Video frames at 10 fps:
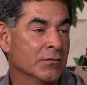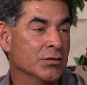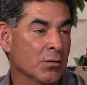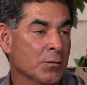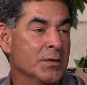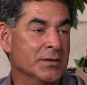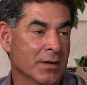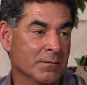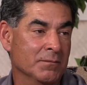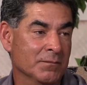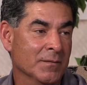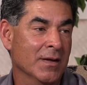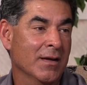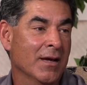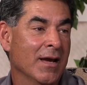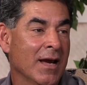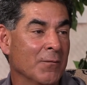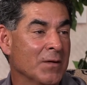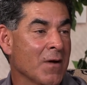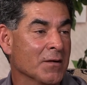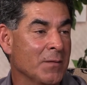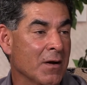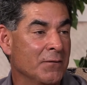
Show Low Museum. And we talked about a